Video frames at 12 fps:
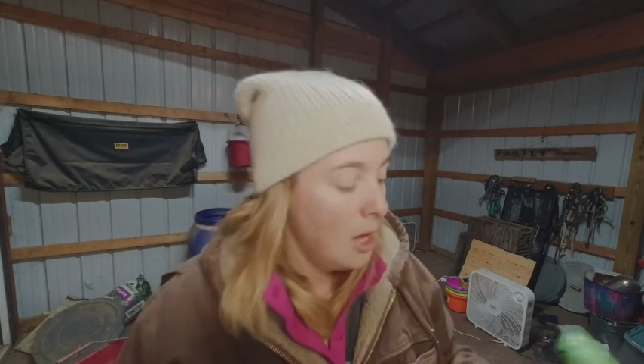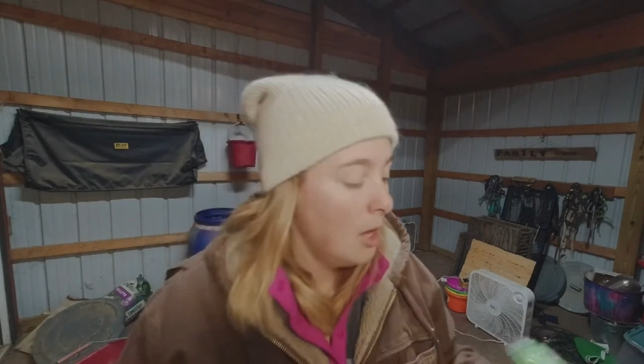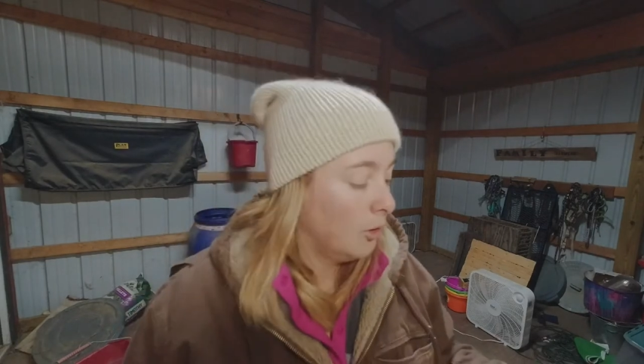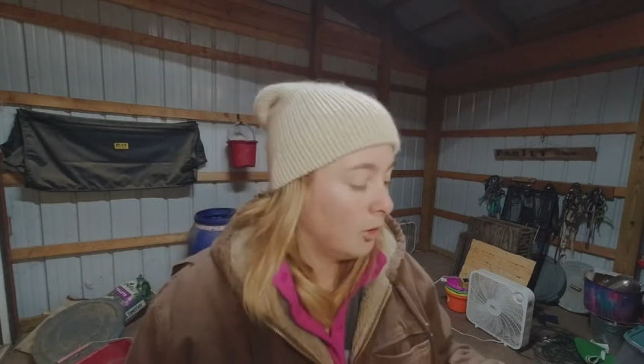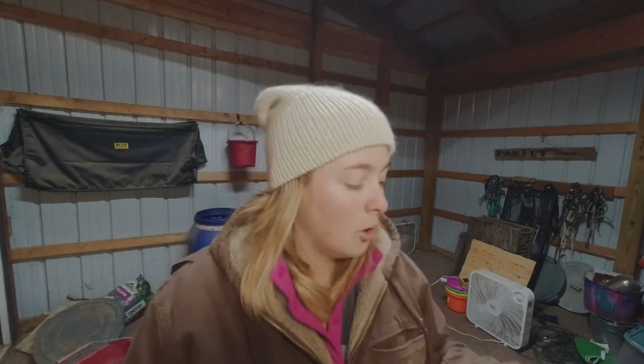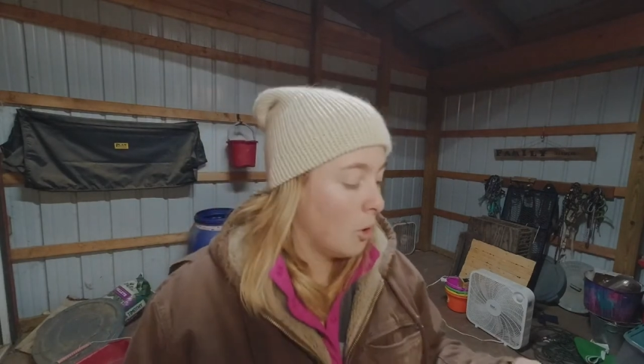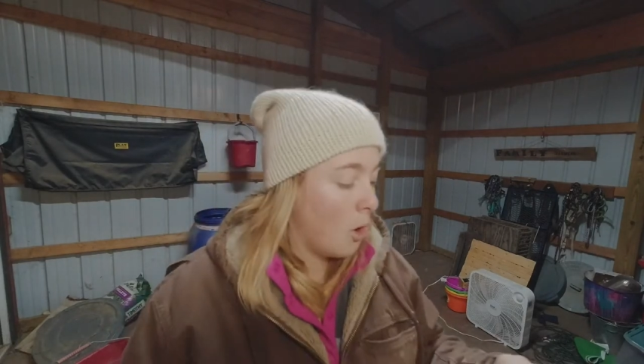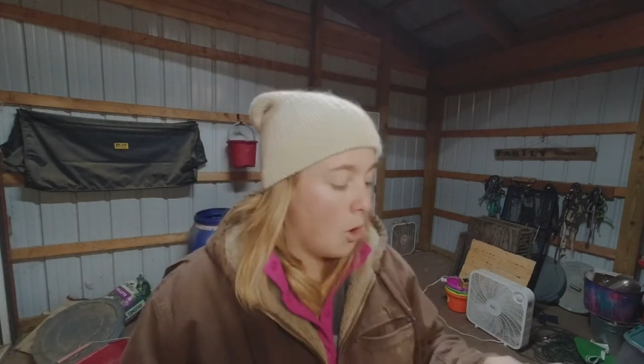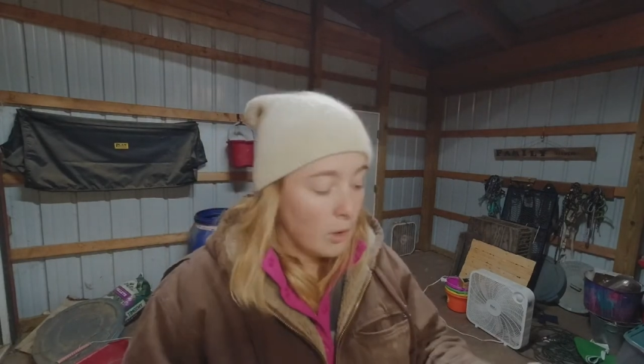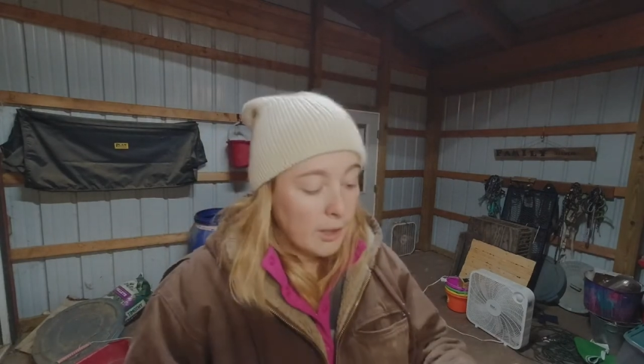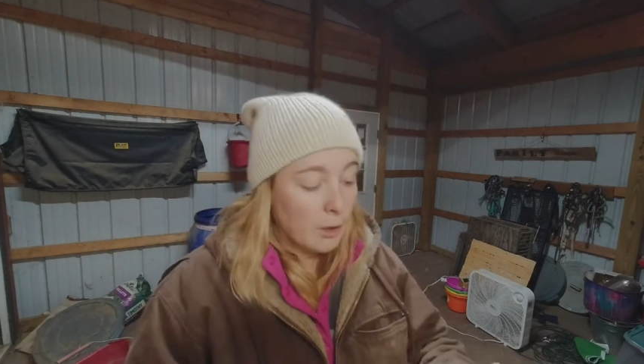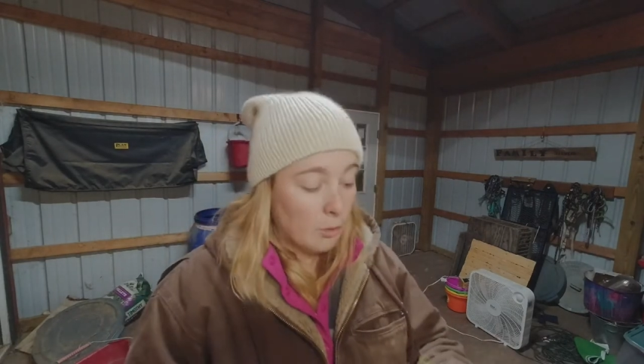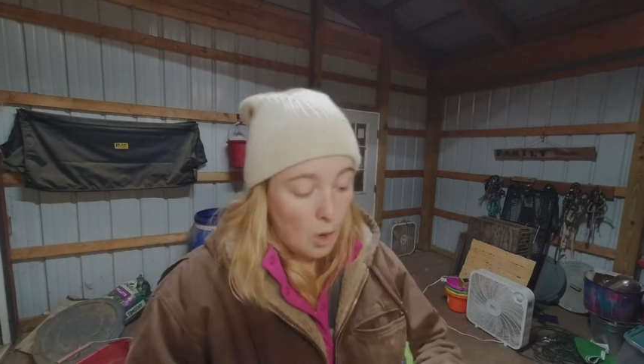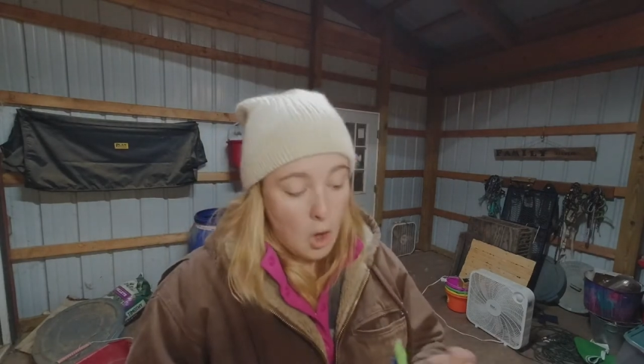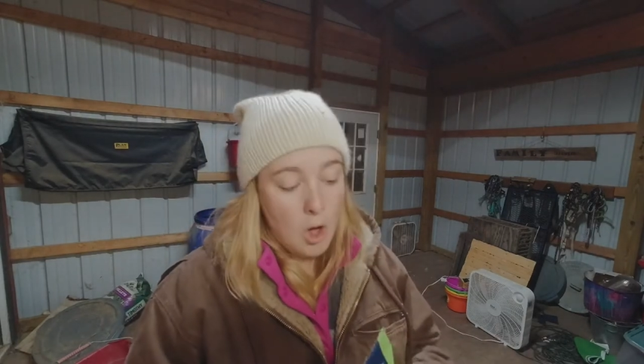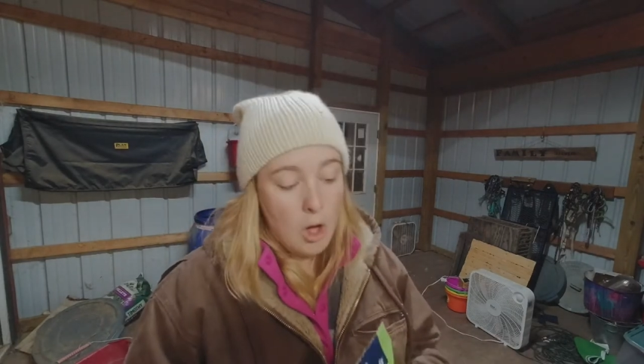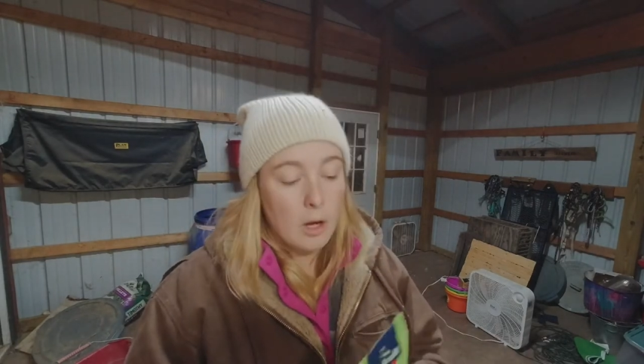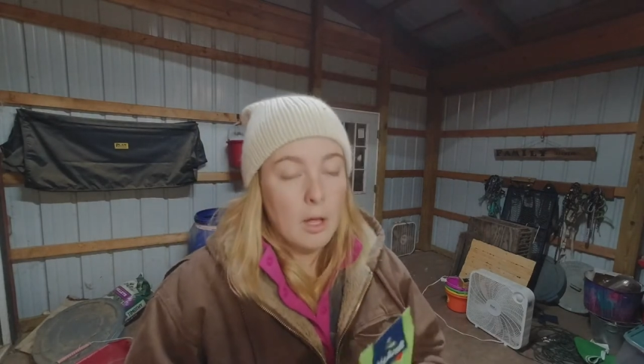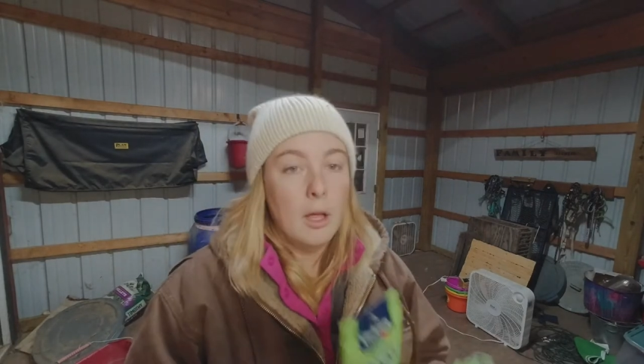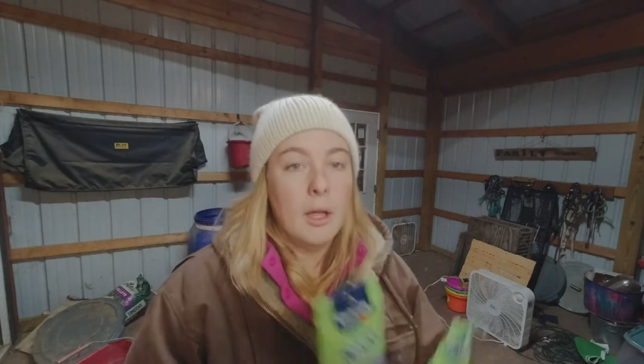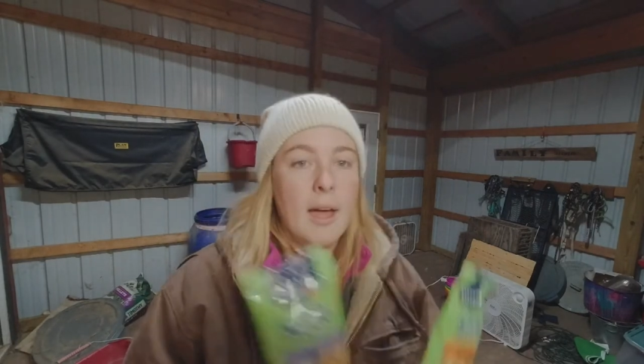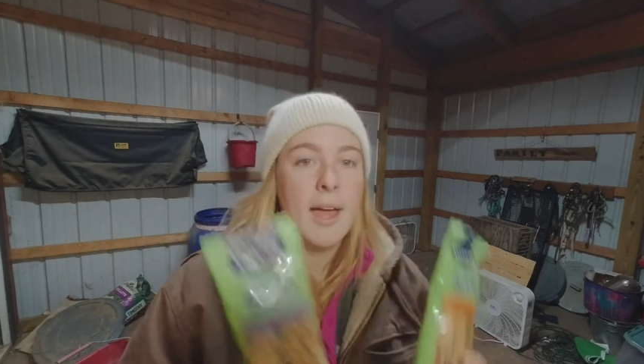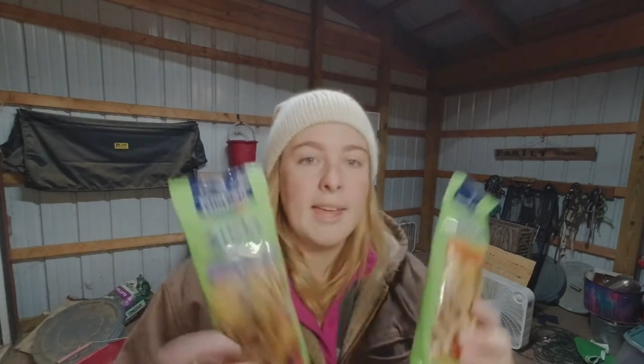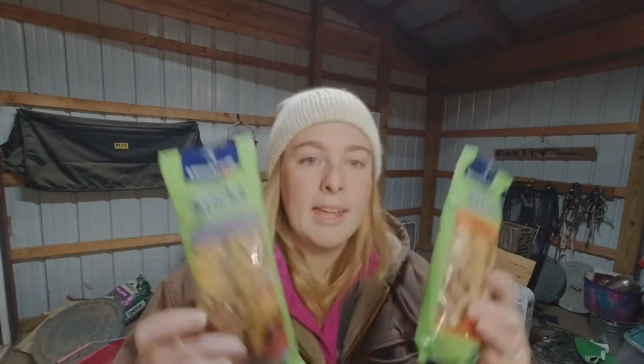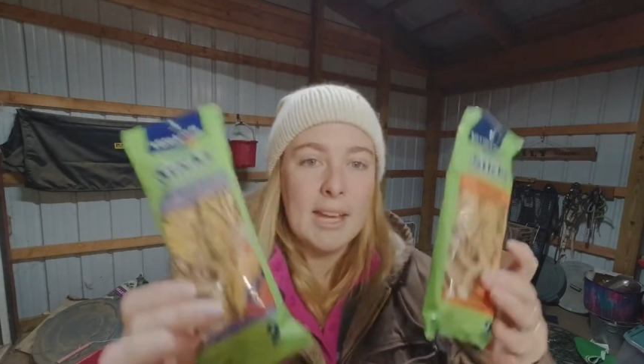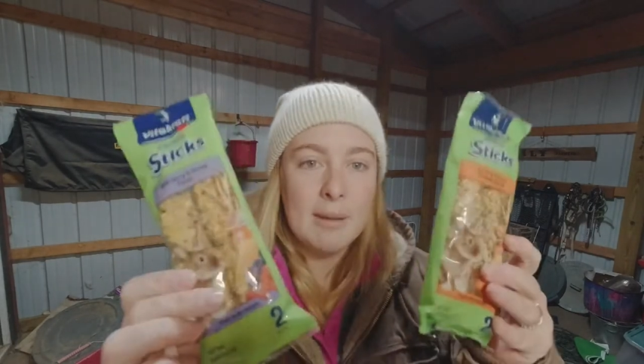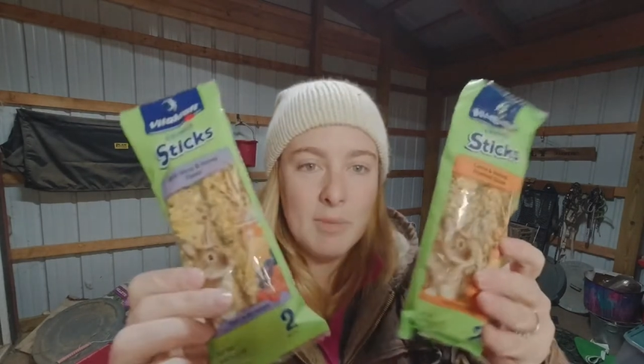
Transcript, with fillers: So all year long, I get him